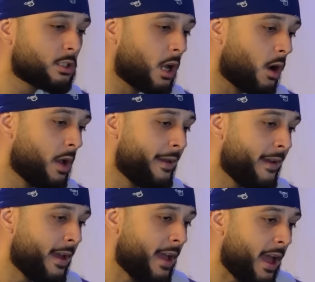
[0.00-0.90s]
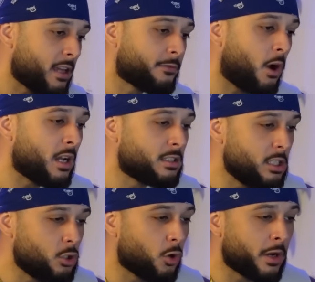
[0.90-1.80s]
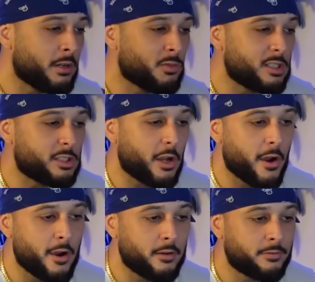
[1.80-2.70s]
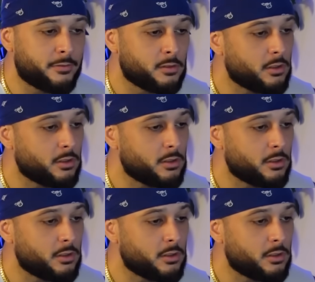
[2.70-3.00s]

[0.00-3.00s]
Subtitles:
So as far as the Jordan Reserve,